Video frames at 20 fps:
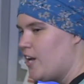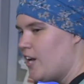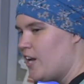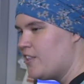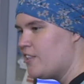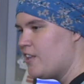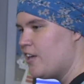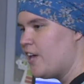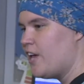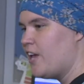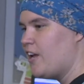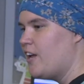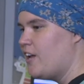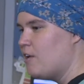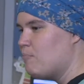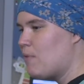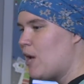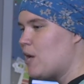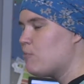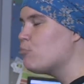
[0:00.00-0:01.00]
and then
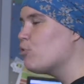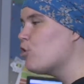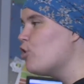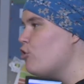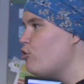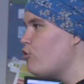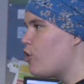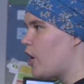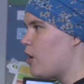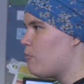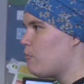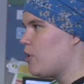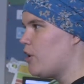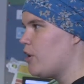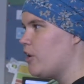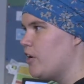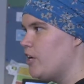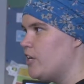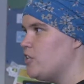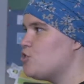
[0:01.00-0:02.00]
my
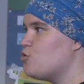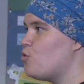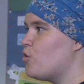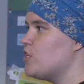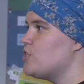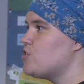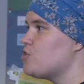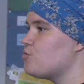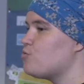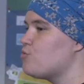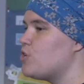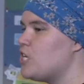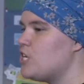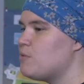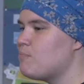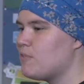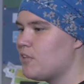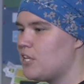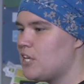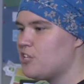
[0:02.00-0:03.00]
programmer is going to
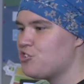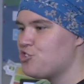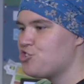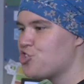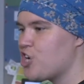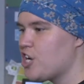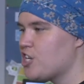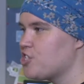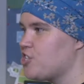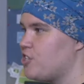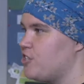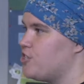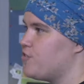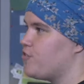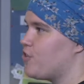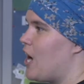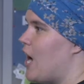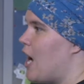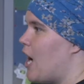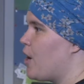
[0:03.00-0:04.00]
read the instructions
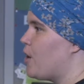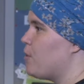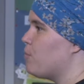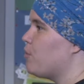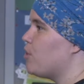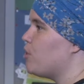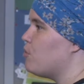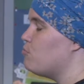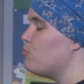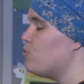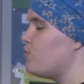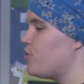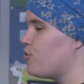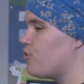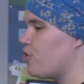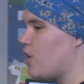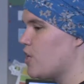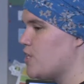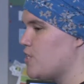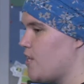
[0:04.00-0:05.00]
for how I'm going to move
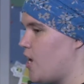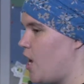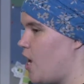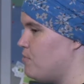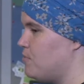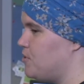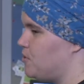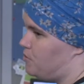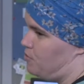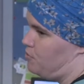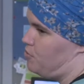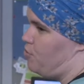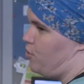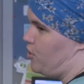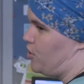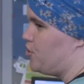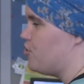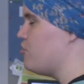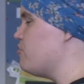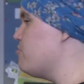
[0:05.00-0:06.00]
across the obstacle
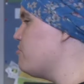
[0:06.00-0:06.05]
course. So if